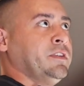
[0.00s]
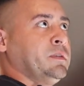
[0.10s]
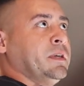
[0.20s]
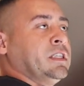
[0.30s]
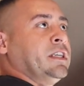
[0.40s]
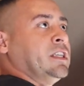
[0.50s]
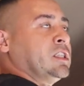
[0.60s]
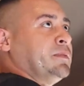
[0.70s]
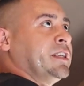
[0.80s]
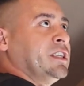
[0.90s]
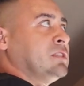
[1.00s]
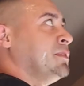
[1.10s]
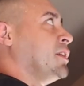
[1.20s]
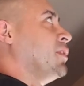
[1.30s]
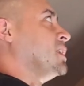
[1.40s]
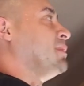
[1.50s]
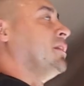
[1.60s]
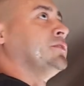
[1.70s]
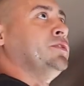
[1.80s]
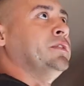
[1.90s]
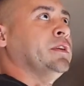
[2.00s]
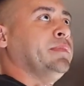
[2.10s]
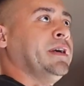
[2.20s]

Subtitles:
especially on a spring this big, weighs about 200